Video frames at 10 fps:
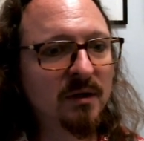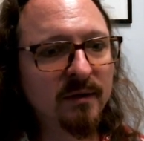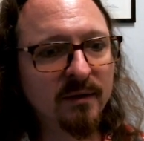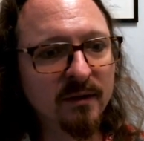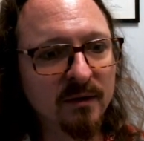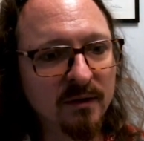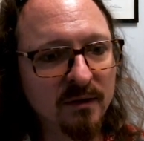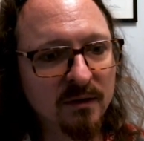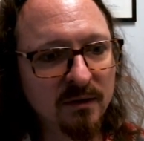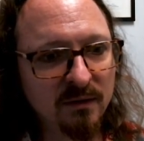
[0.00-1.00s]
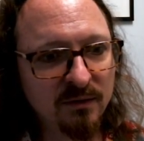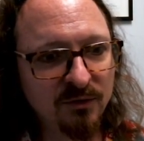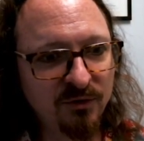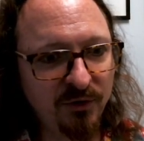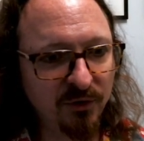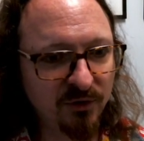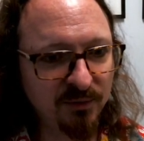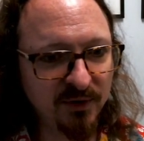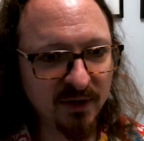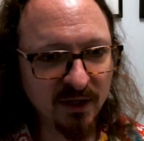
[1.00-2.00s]
the serial
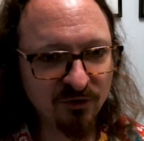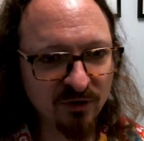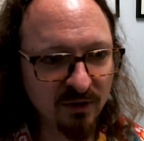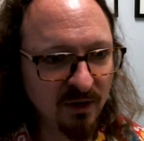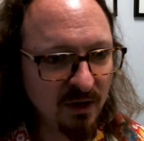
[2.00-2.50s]
communication,